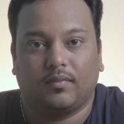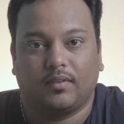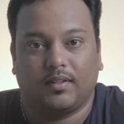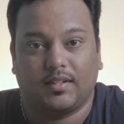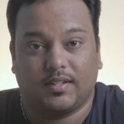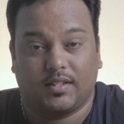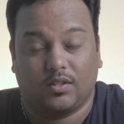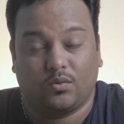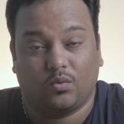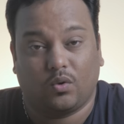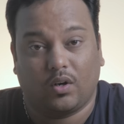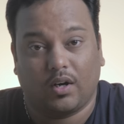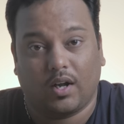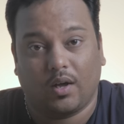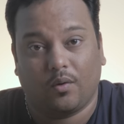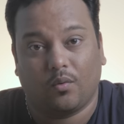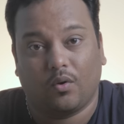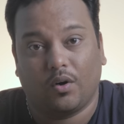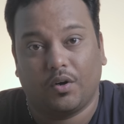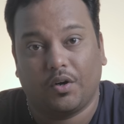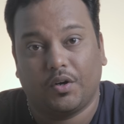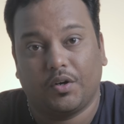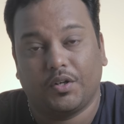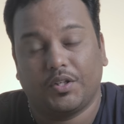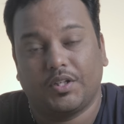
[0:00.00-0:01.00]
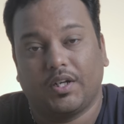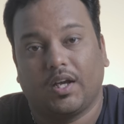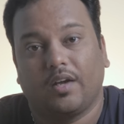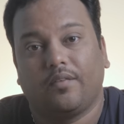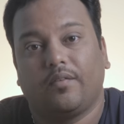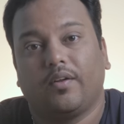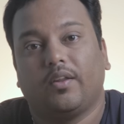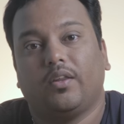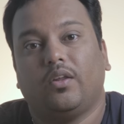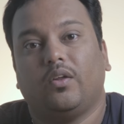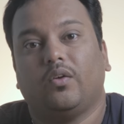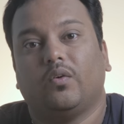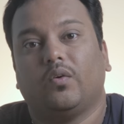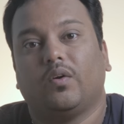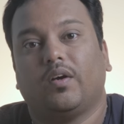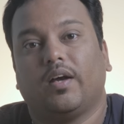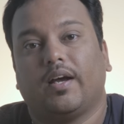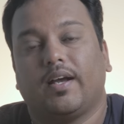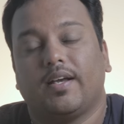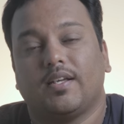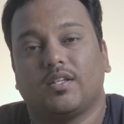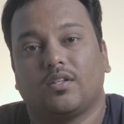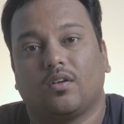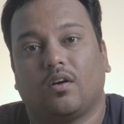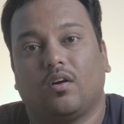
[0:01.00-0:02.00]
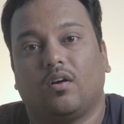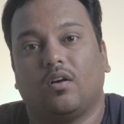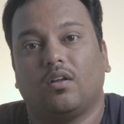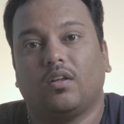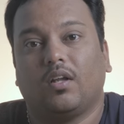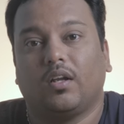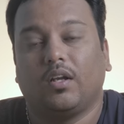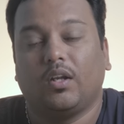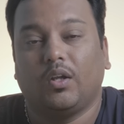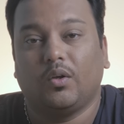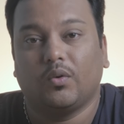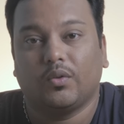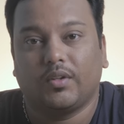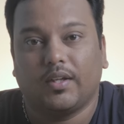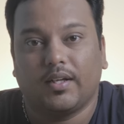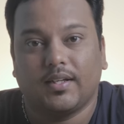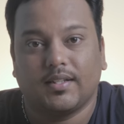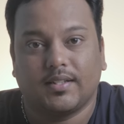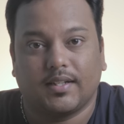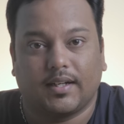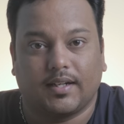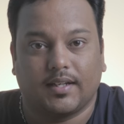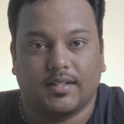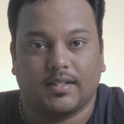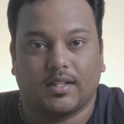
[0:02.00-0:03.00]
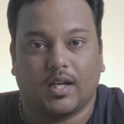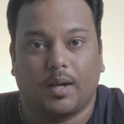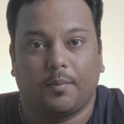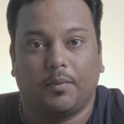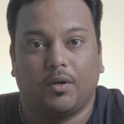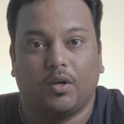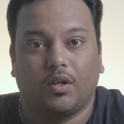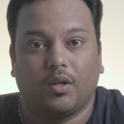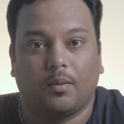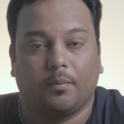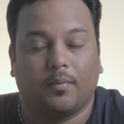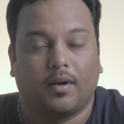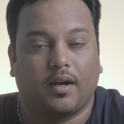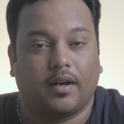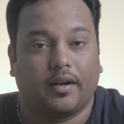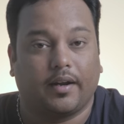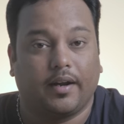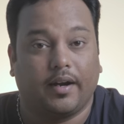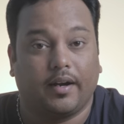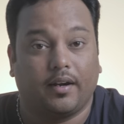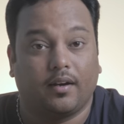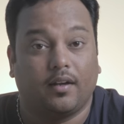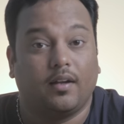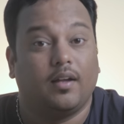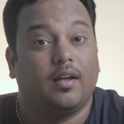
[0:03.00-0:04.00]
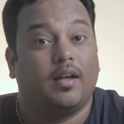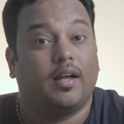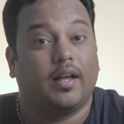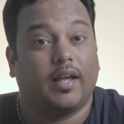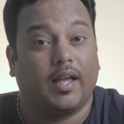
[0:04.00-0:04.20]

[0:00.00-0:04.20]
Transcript: this is what I wanted to share with you guys, all the new things that has come into the market,